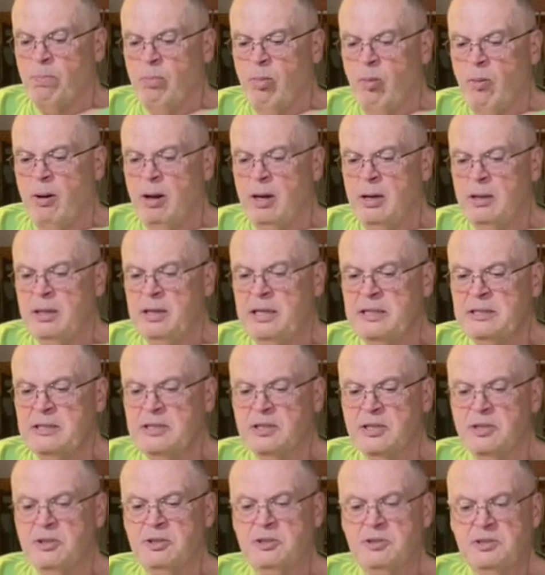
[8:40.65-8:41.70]
All right,
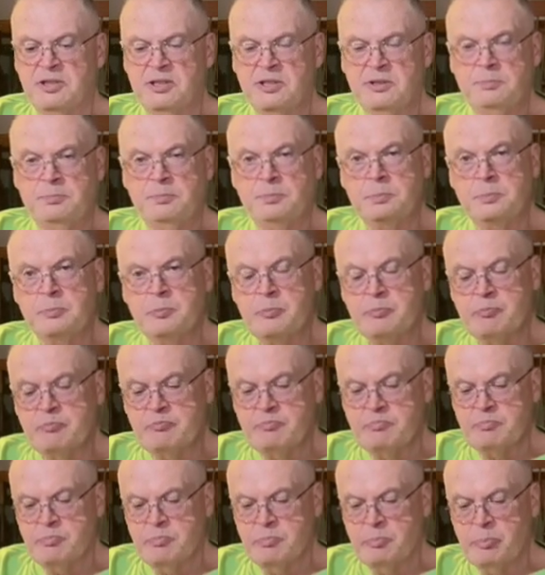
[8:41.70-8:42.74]
so
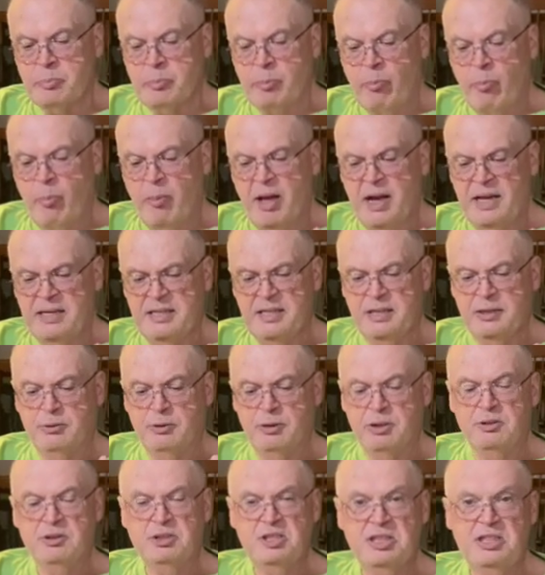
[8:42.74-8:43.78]
I did a grilled